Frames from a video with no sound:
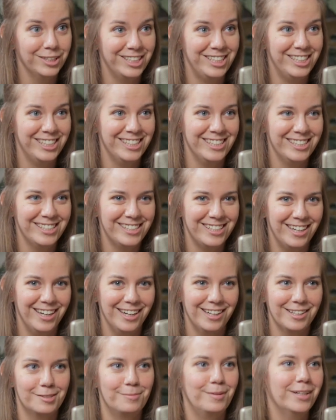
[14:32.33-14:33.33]
Which is
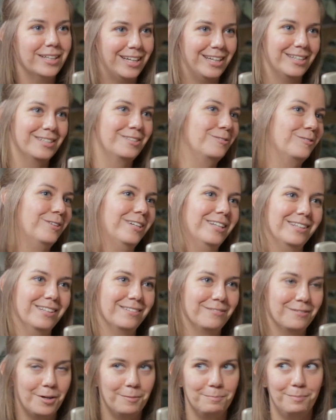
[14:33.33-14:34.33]
it's my last one,
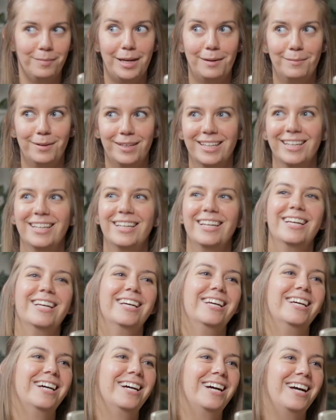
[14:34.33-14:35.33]
maybe.
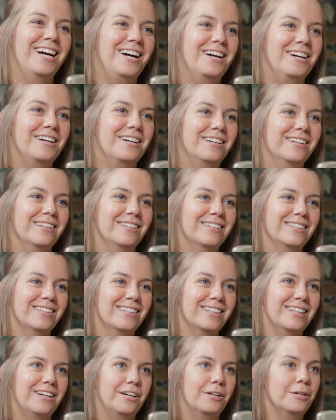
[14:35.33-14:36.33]

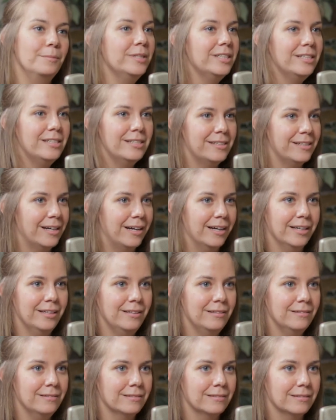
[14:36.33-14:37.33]
Urban
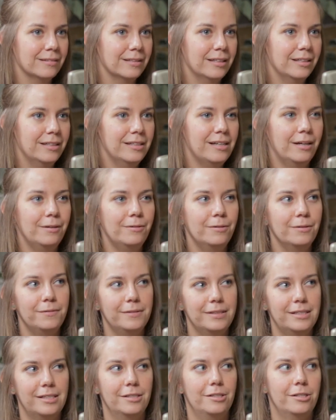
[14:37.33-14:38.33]
design. And I don't know if
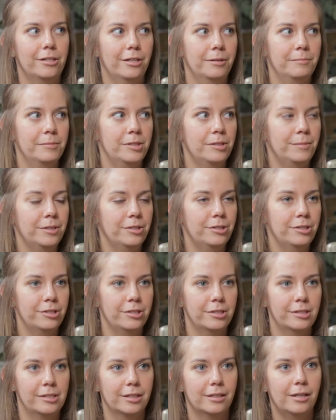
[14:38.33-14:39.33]
it's a term so much as
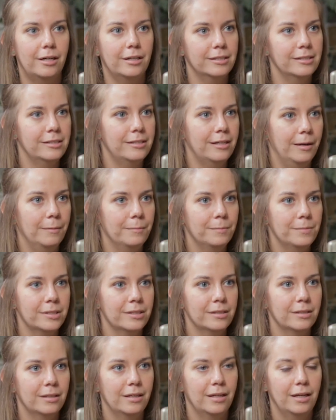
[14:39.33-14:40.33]
just a concept.
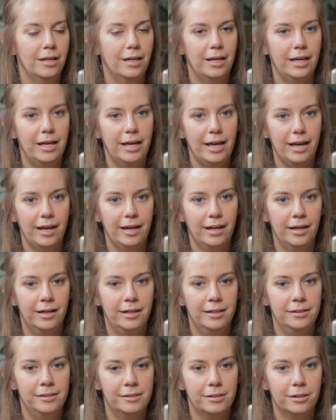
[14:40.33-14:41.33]
Okay.
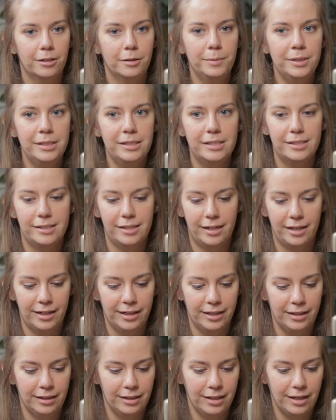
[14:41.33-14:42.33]
And urban
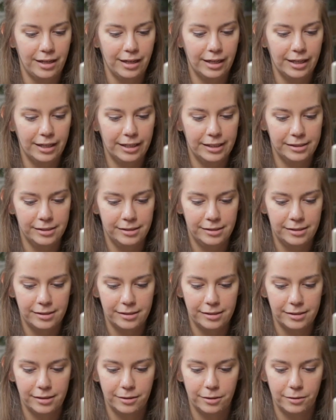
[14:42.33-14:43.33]
design is